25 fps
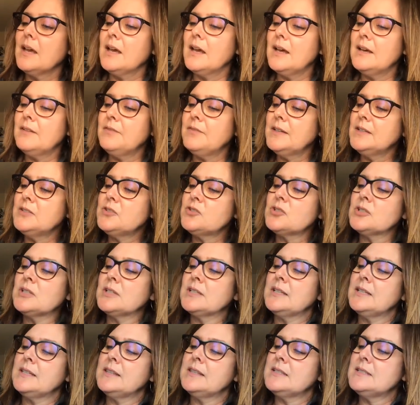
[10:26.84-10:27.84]

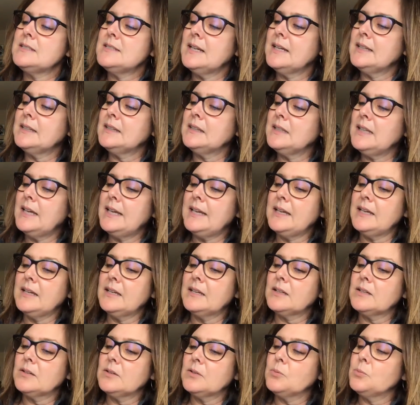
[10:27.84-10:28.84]
Eventually, the dead
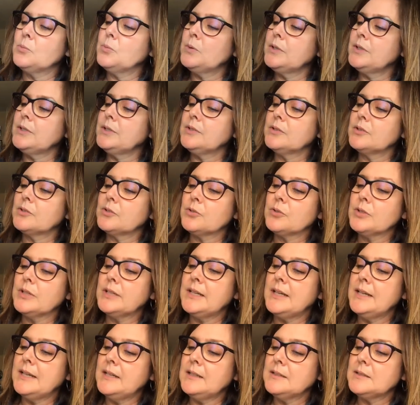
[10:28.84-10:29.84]
lake would
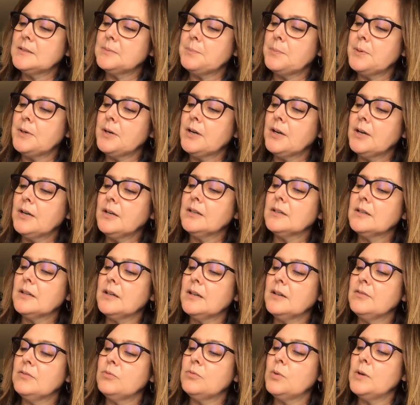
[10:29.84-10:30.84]
create part
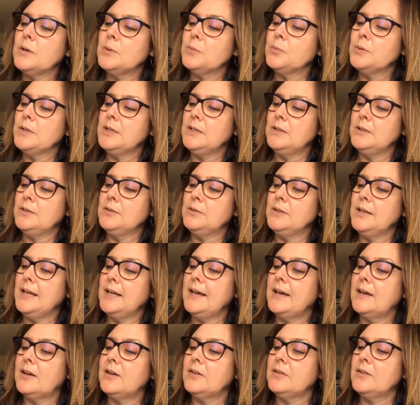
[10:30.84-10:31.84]
of what we know
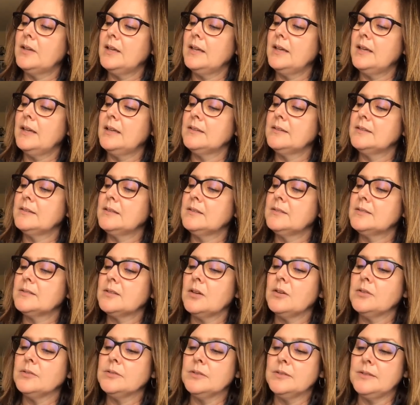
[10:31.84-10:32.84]
now as the
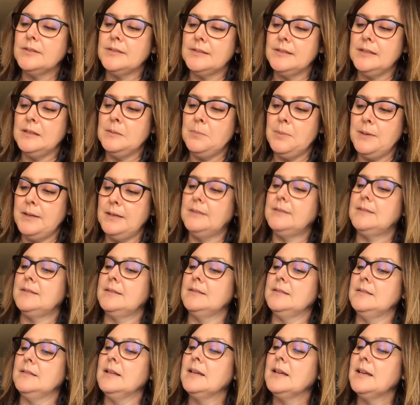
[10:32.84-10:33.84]
Salton Sea
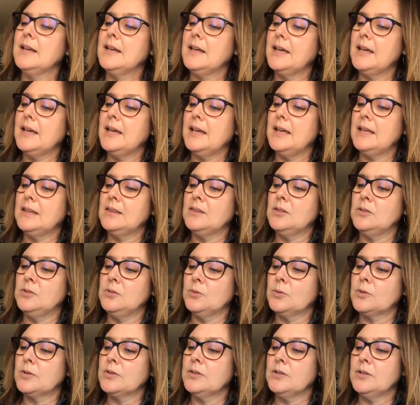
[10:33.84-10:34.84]
Basin at the
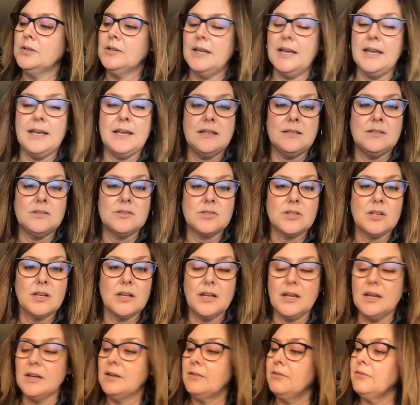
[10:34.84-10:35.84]
northern edge
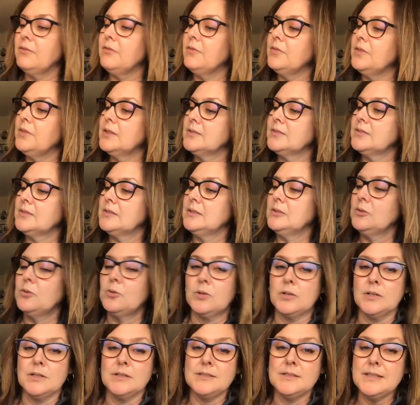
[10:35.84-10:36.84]
of the
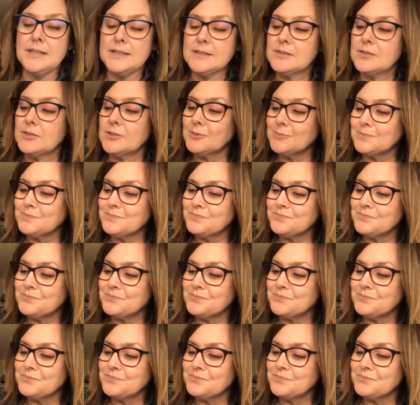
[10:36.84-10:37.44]
Sonora Desert.